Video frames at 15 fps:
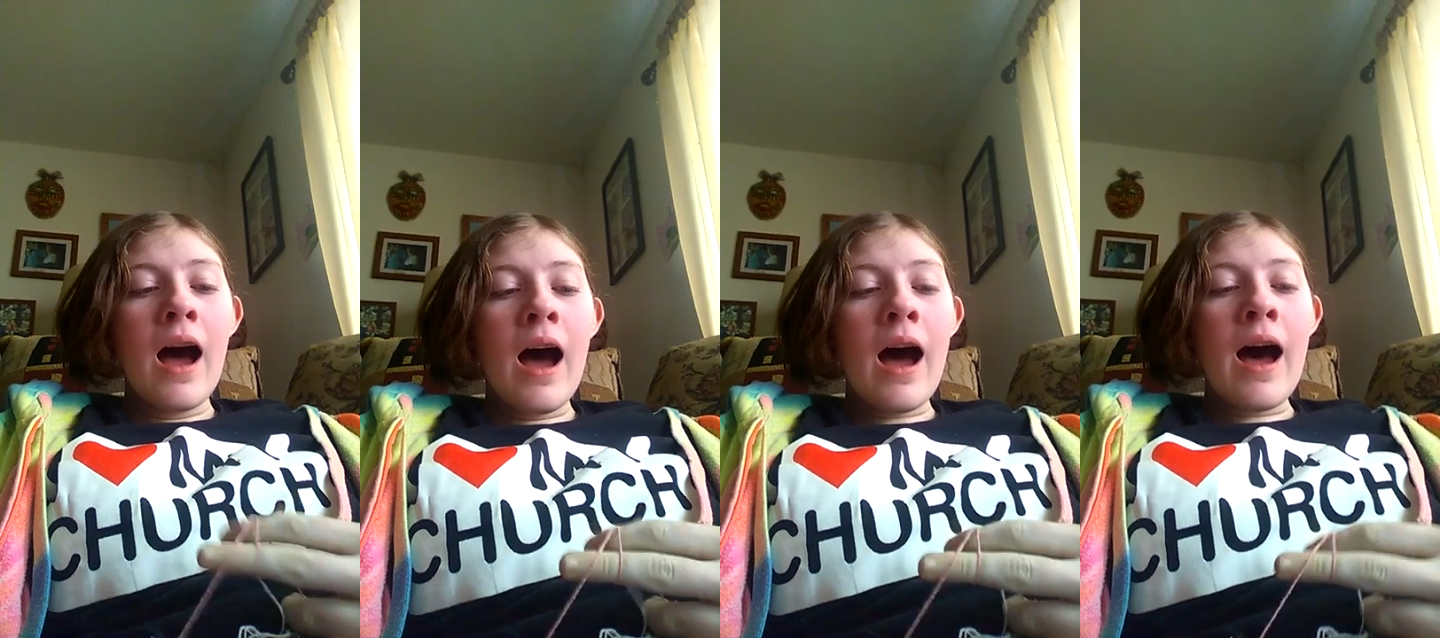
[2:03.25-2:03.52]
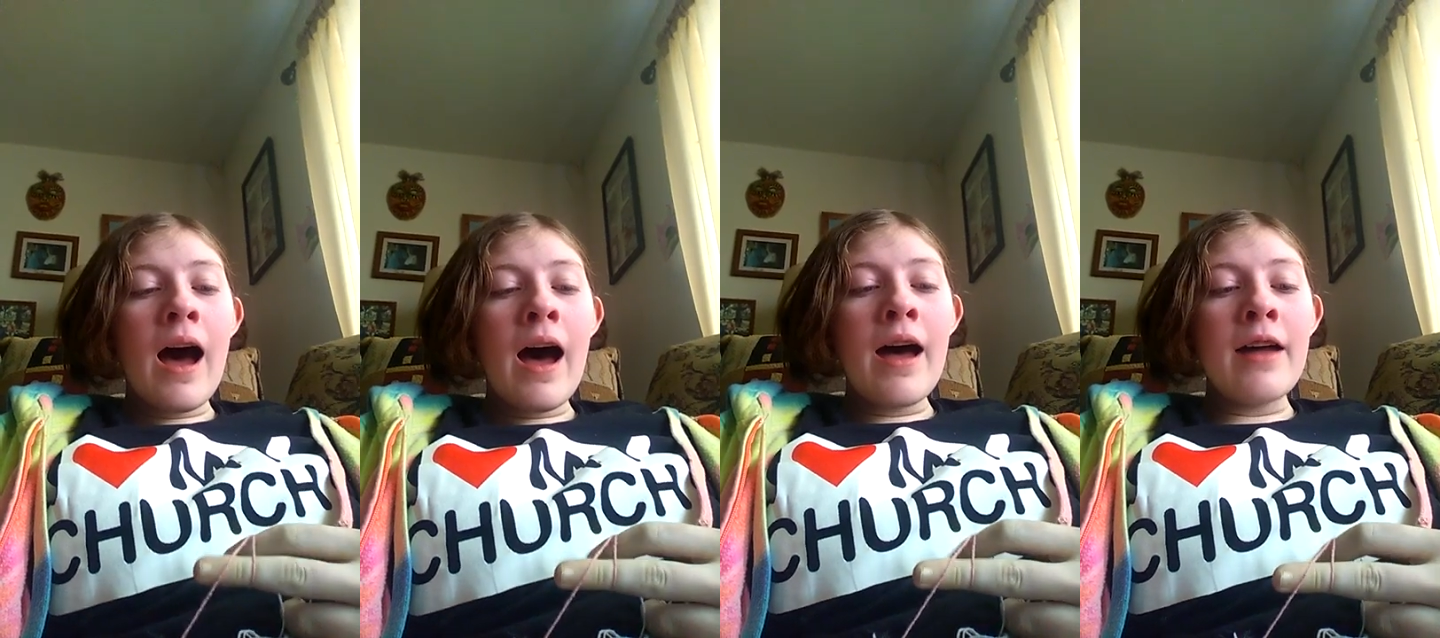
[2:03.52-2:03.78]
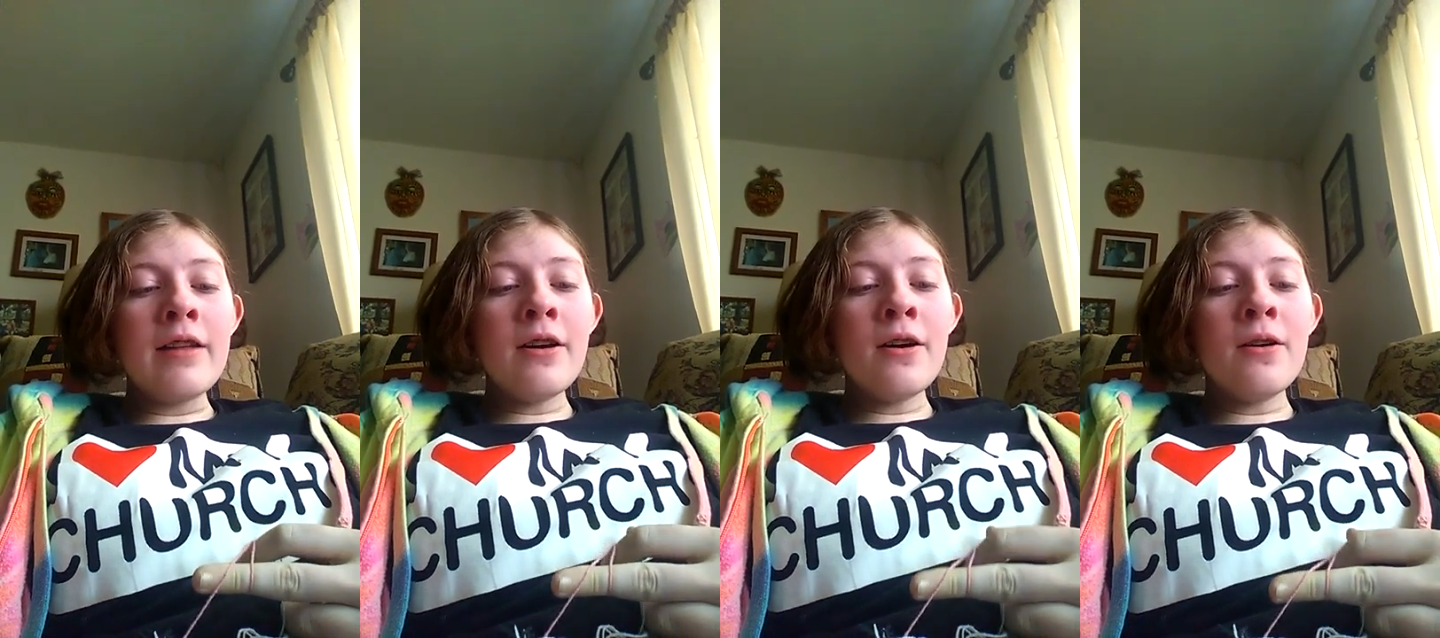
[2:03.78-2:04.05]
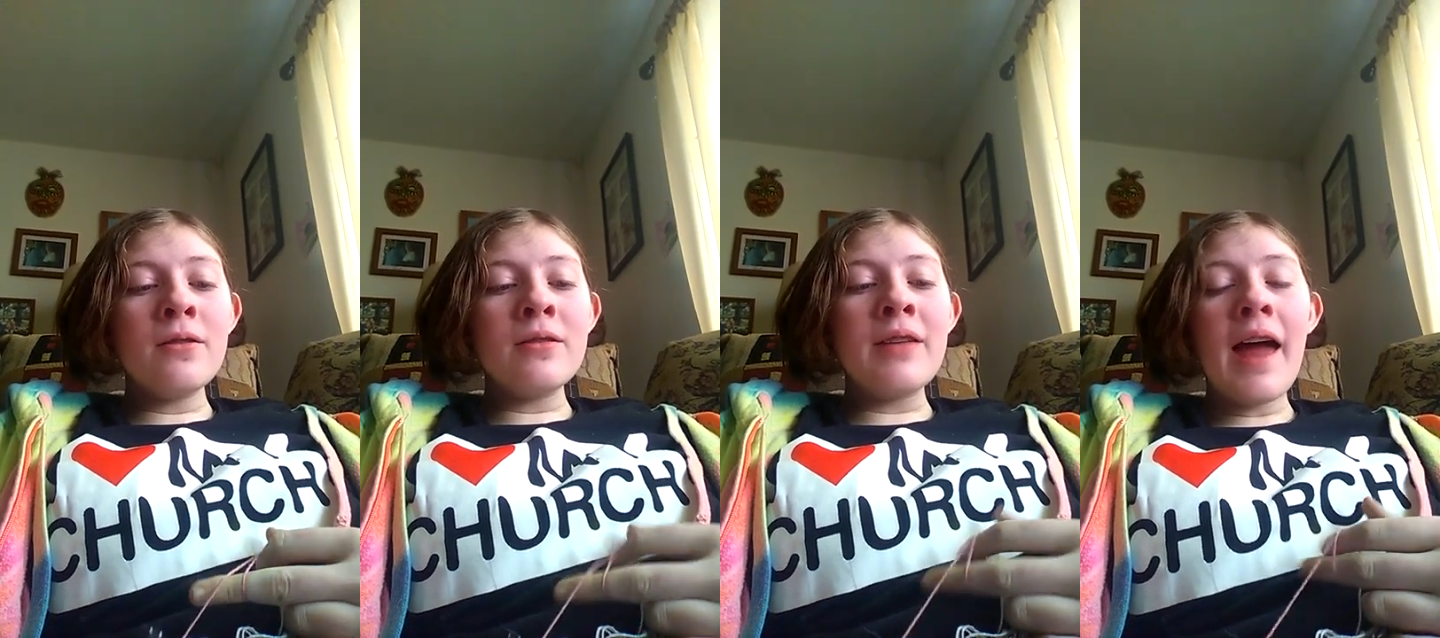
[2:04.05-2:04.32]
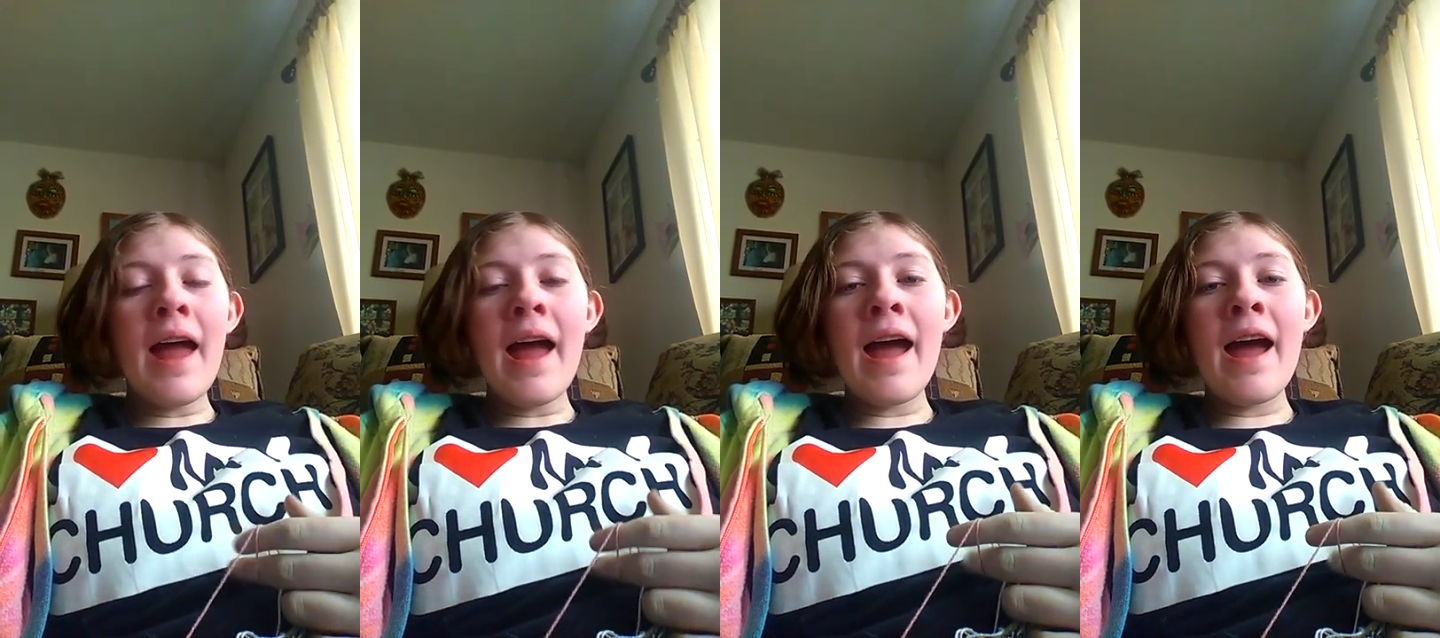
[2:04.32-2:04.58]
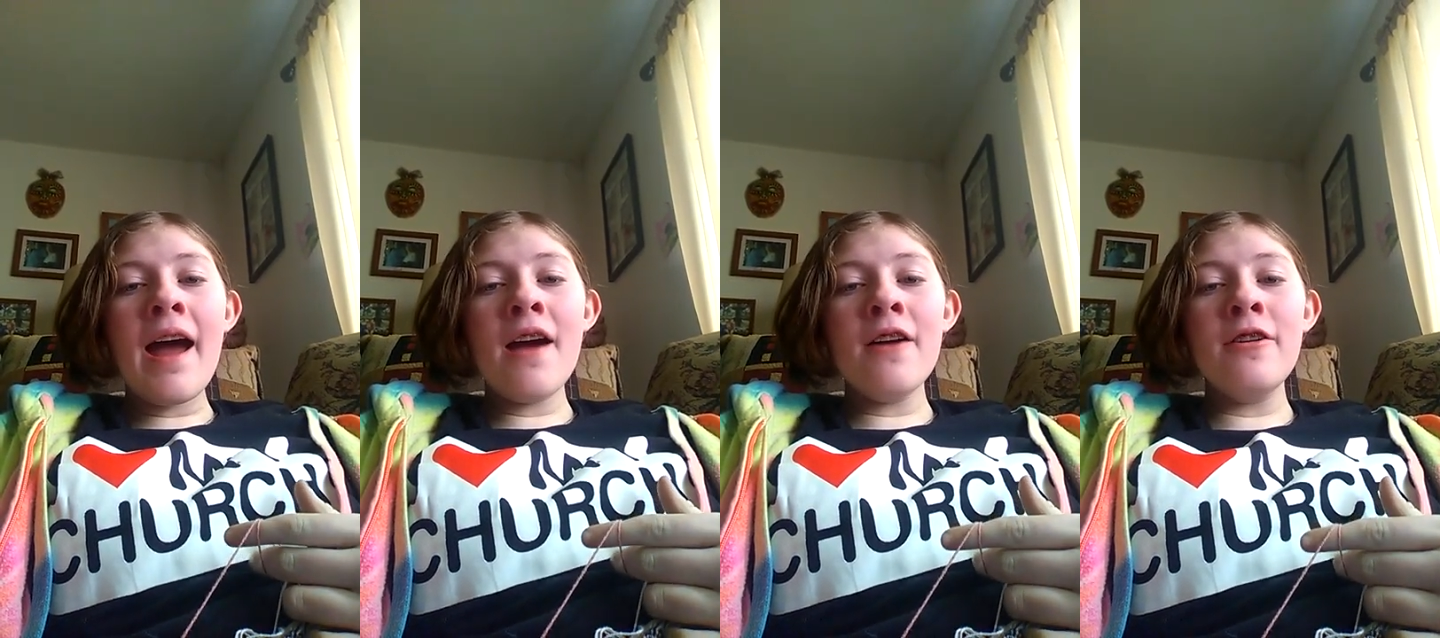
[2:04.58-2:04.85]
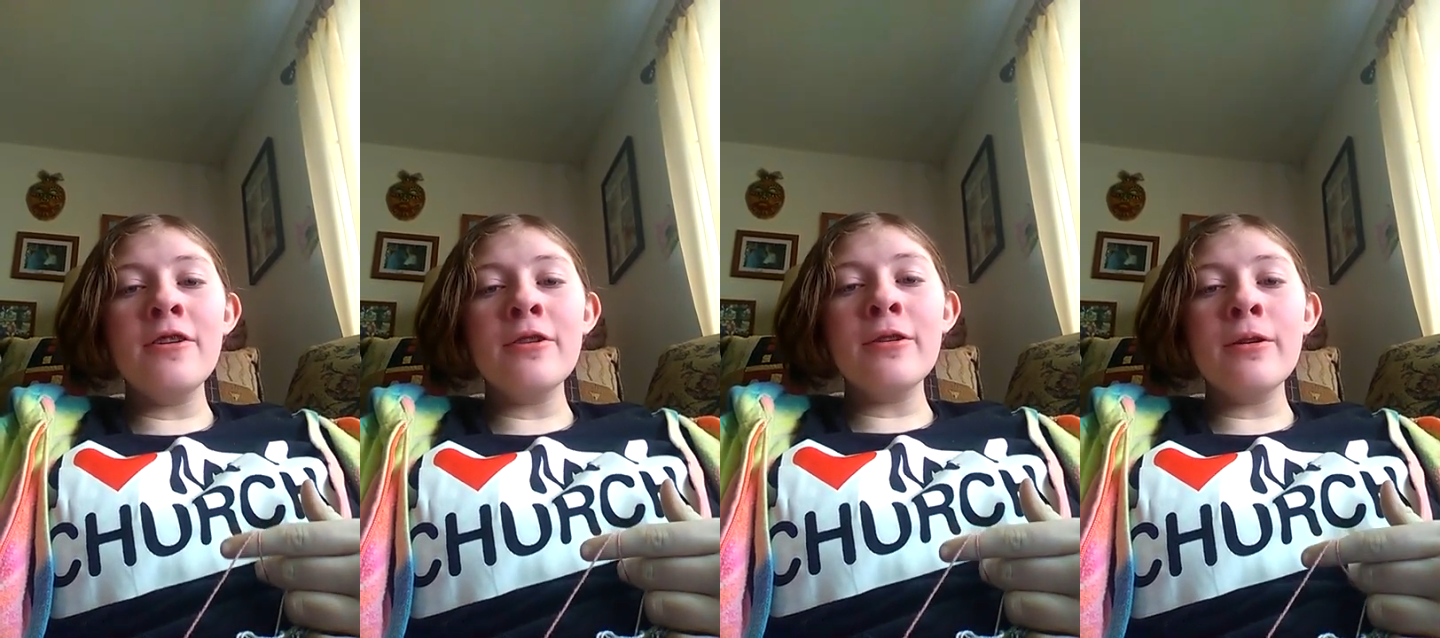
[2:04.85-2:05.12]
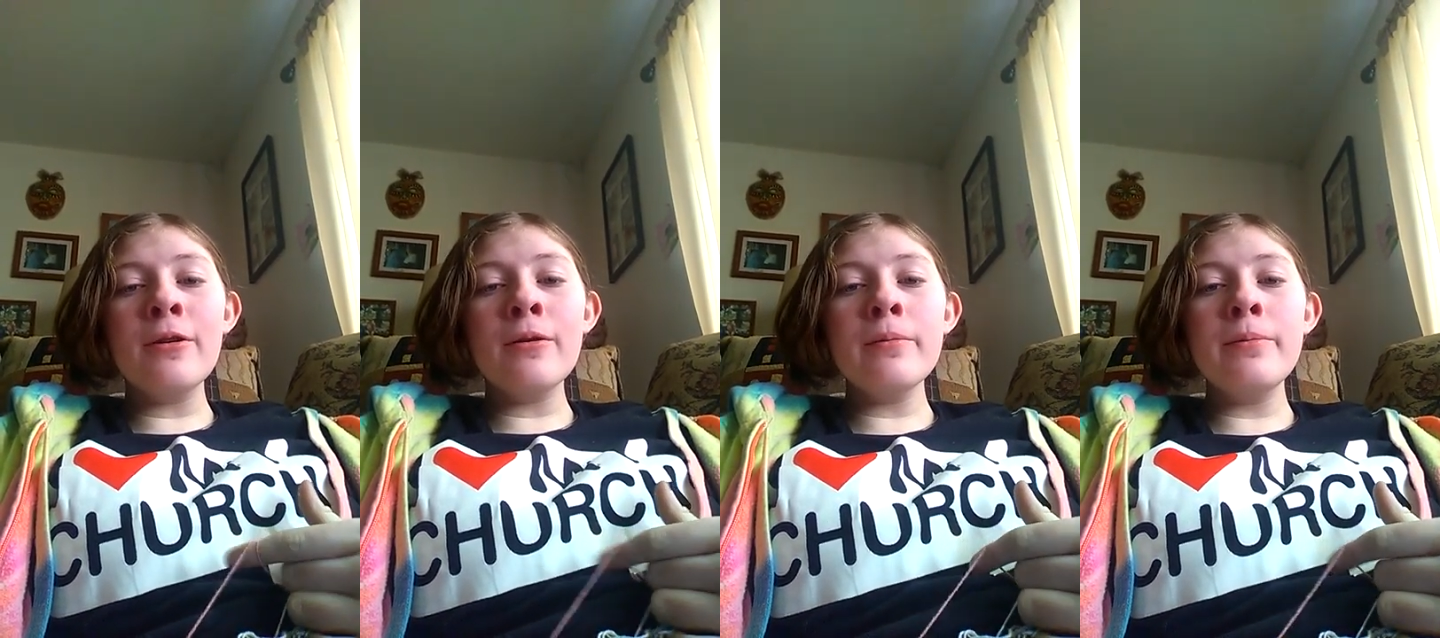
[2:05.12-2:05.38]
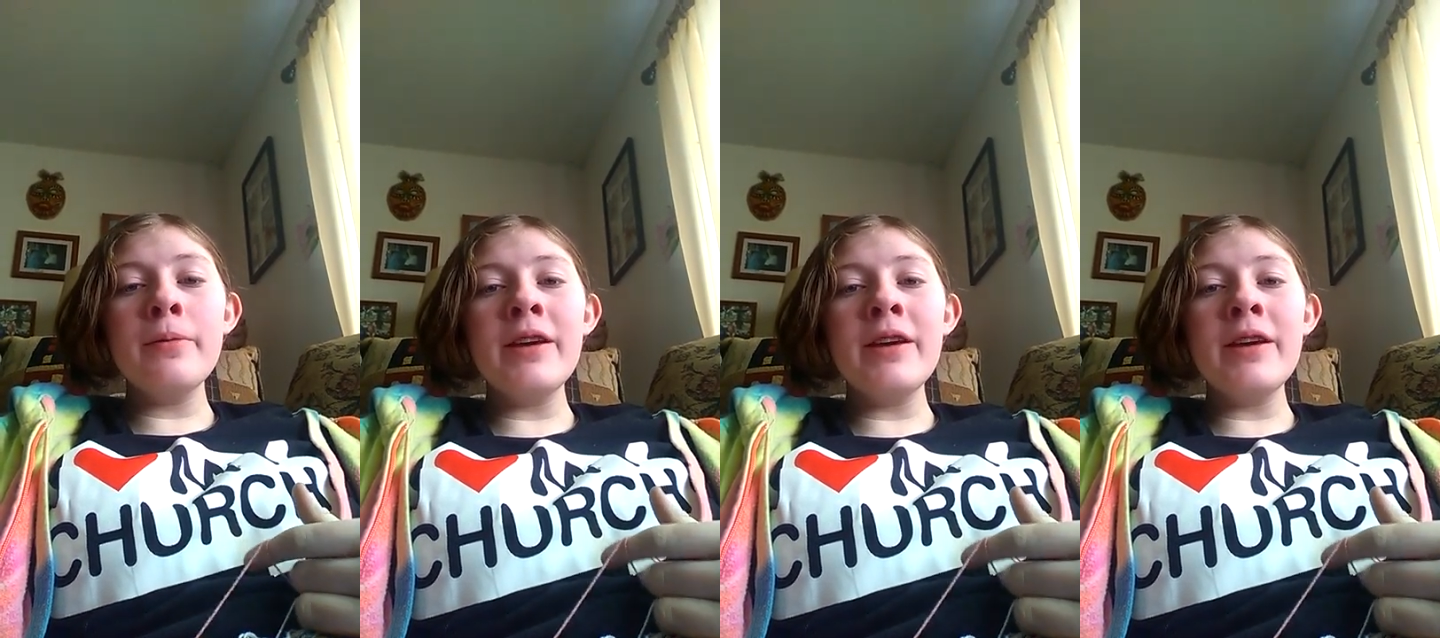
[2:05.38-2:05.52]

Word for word: I know there you'll